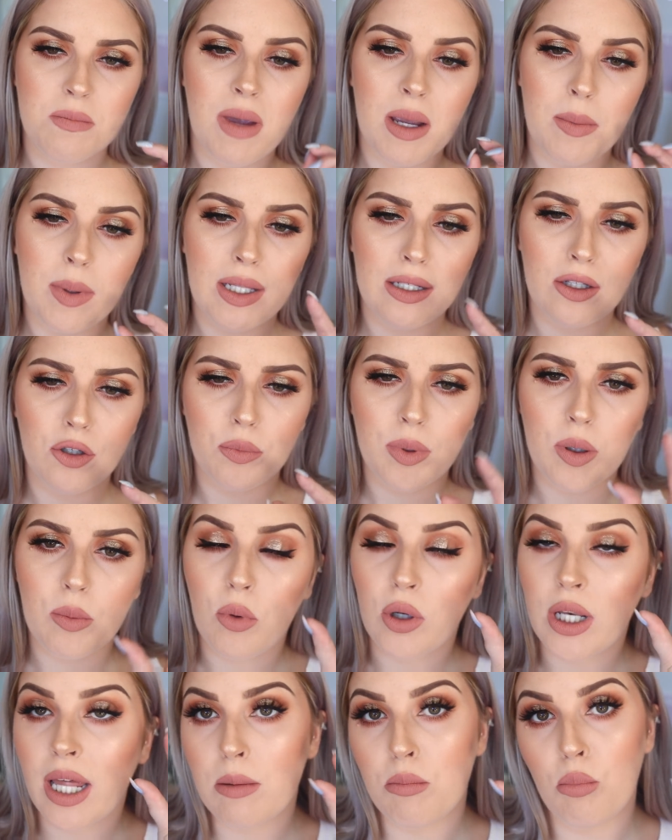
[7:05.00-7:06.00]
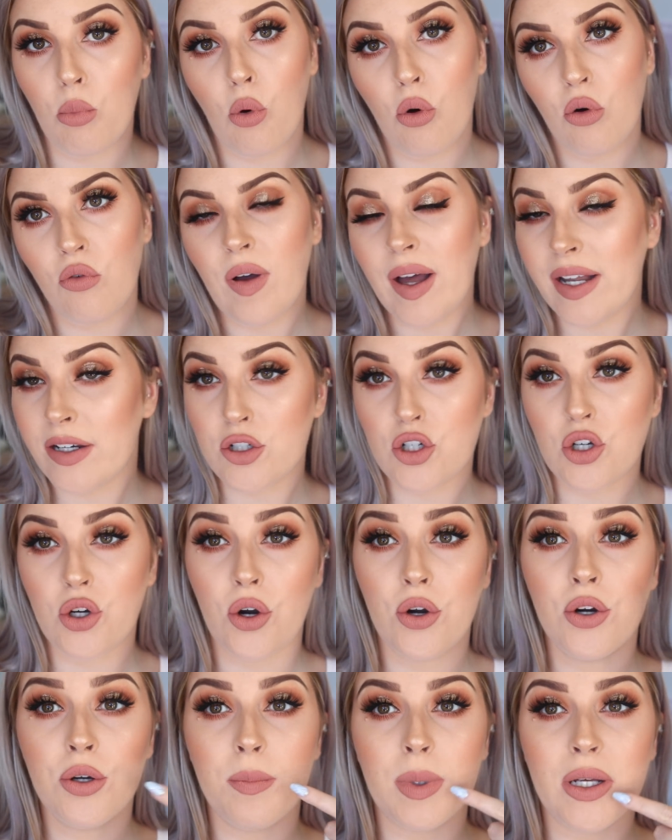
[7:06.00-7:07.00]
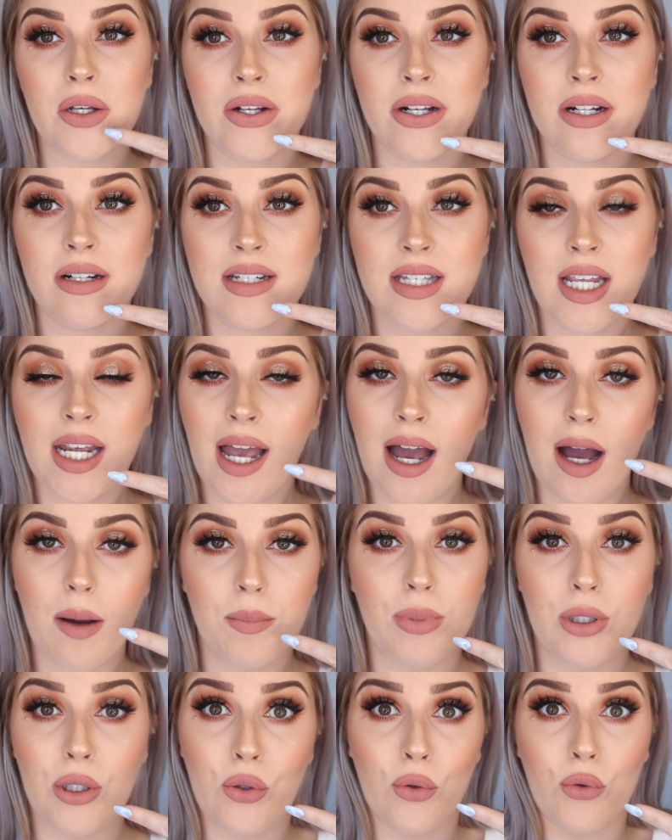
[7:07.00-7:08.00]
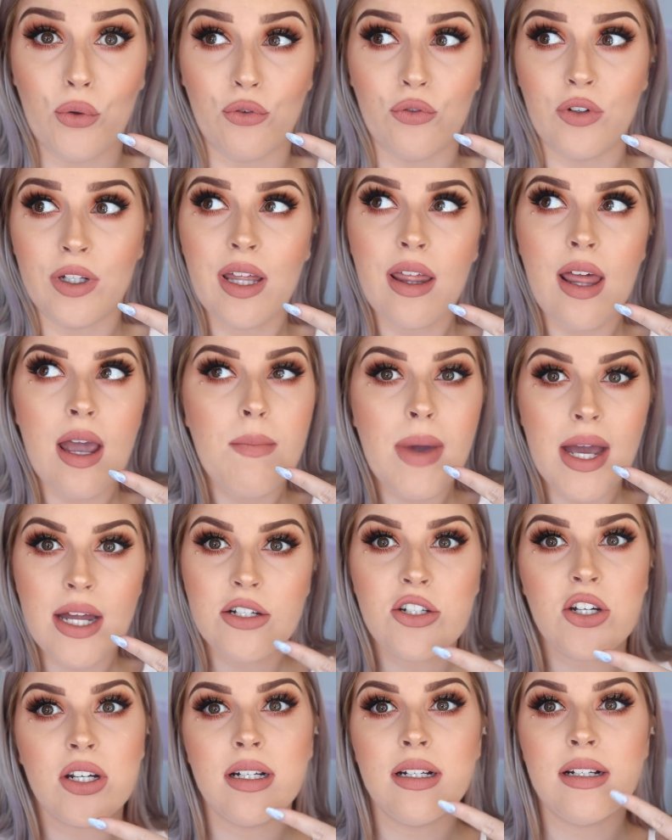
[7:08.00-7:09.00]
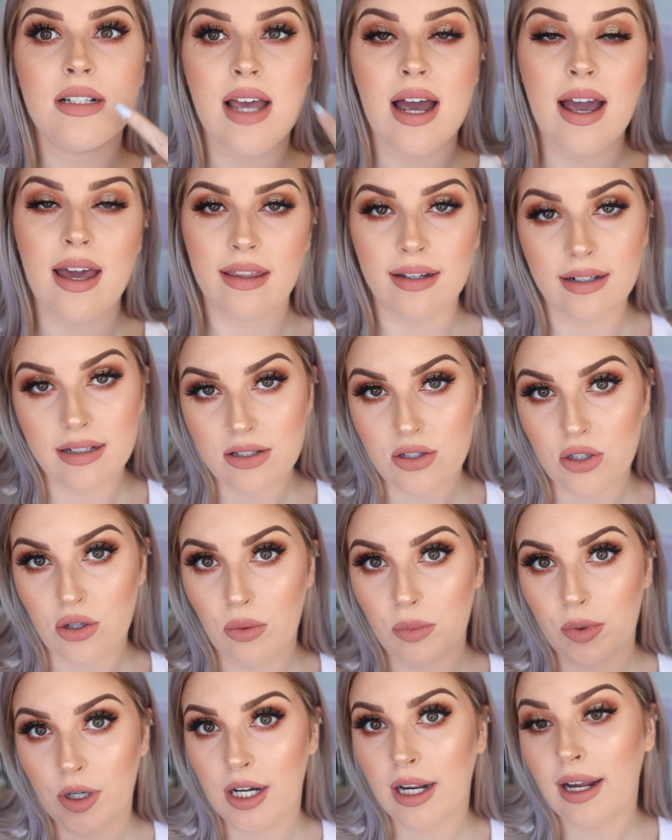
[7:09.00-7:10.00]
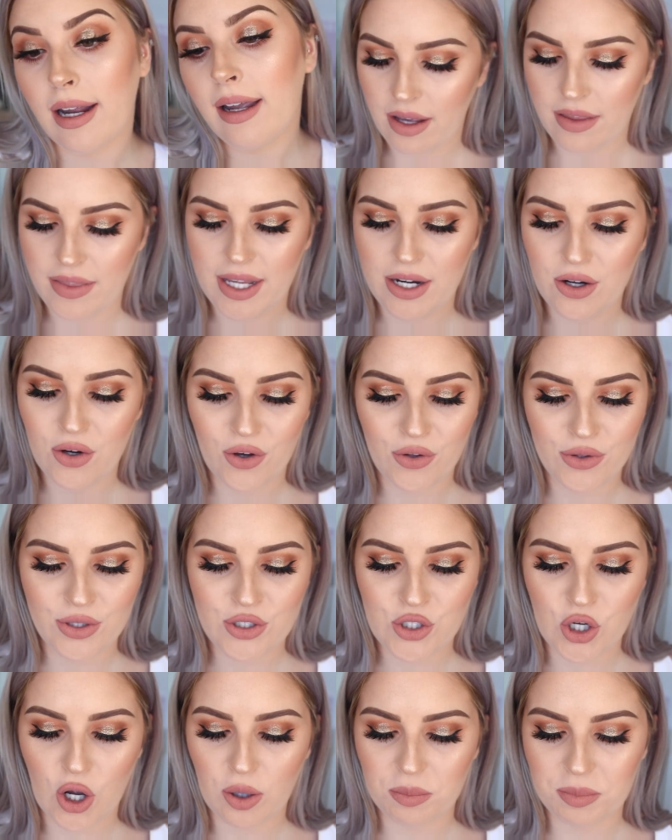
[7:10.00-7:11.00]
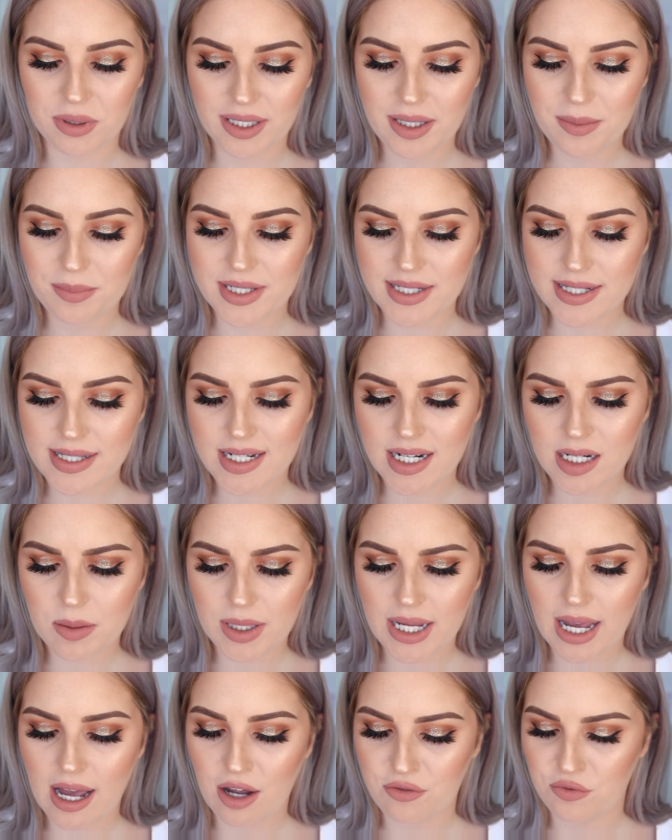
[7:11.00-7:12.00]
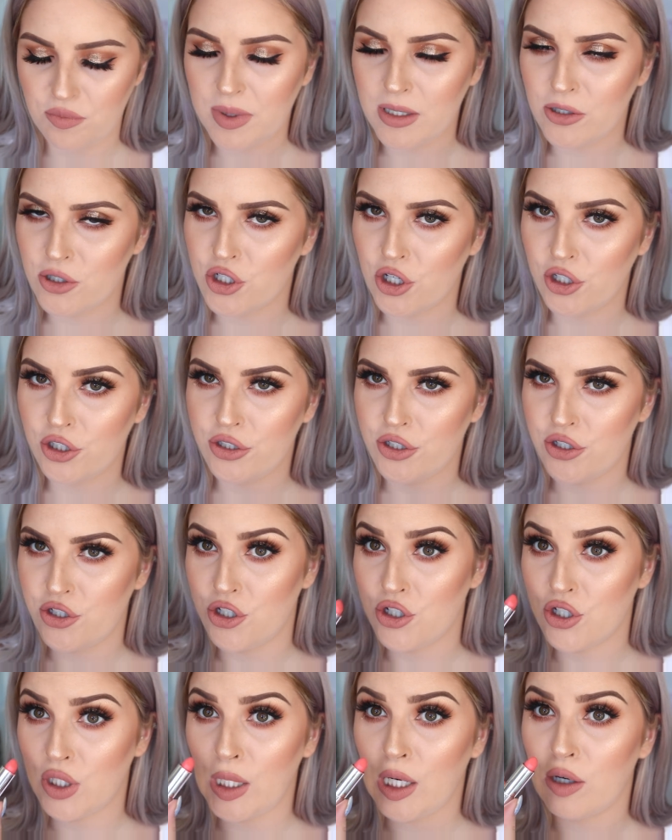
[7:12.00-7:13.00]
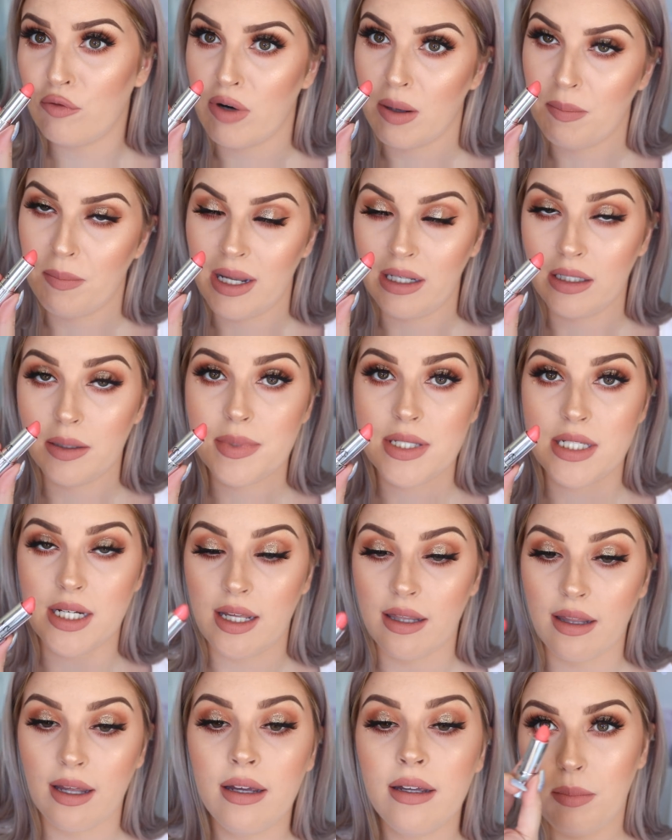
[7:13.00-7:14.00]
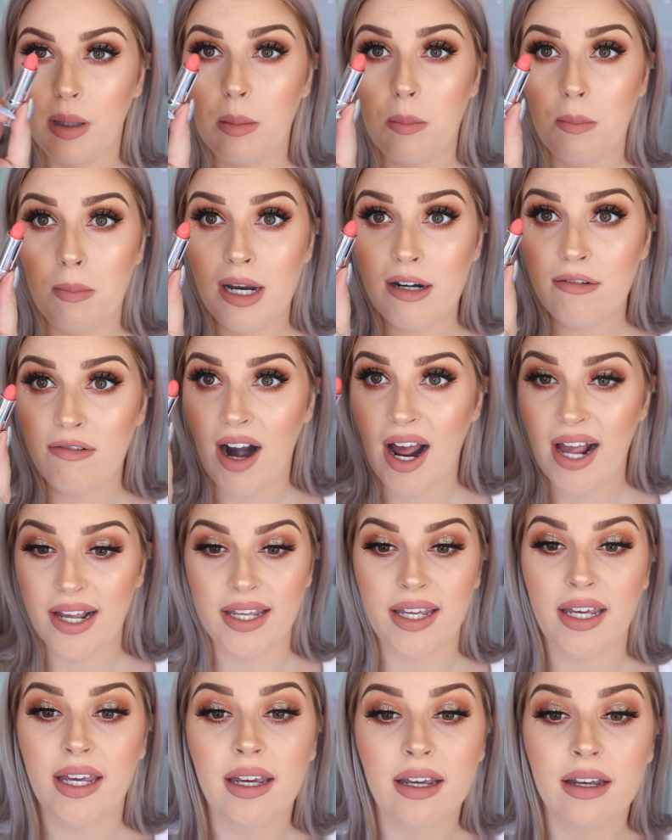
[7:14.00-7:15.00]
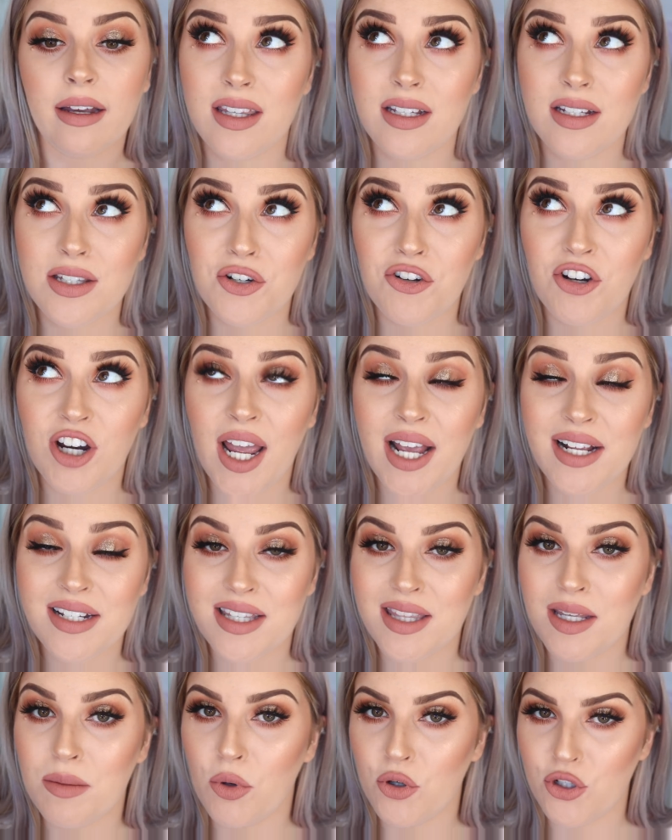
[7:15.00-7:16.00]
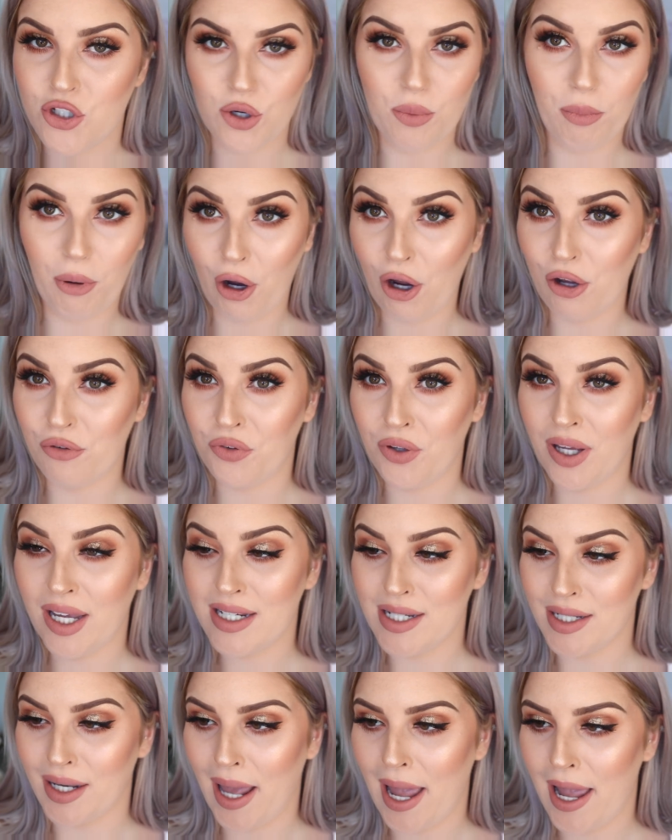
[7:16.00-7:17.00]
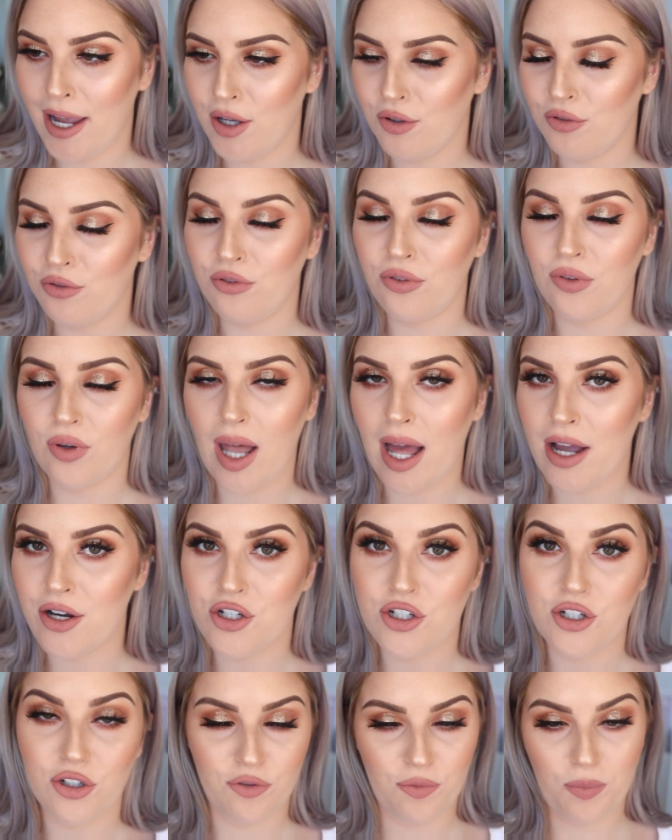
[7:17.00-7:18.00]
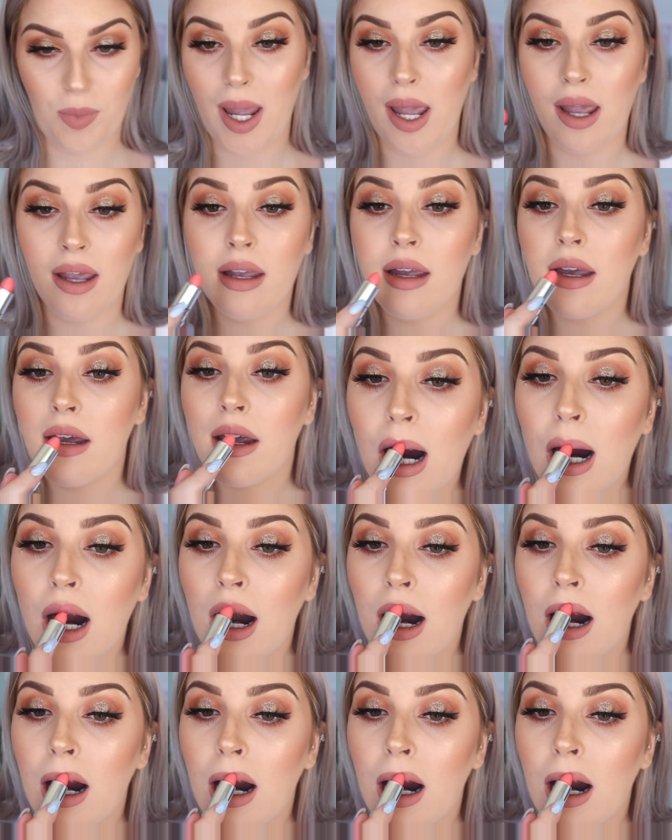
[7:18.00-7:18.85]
maybe a little bit more like mauve undertone, but you can see how beautifully that matches. I think it's so pretty. And then on the top lip, this is gonna be hard for me to show you because usually I rub my lips together, but Meraki, this creates the most perfect like flush of pink.